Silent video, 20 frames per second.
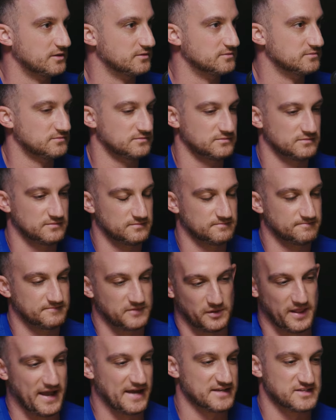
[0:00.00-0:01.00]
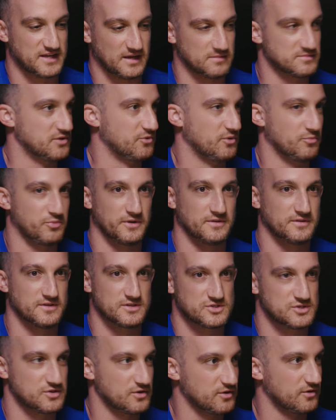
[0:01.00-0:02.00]
And the last games that we played
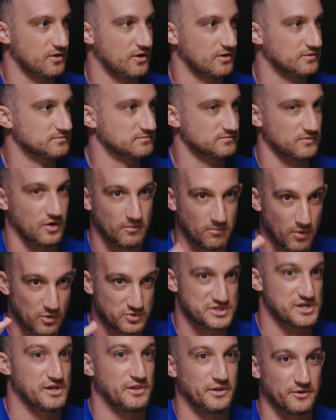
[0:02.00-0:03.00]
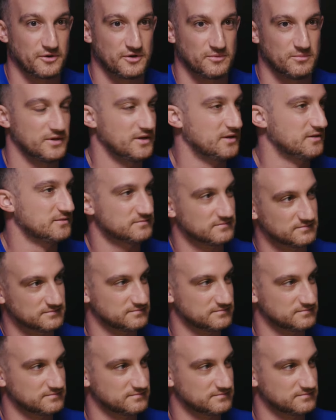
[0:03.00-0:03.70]
this year are are most clear to me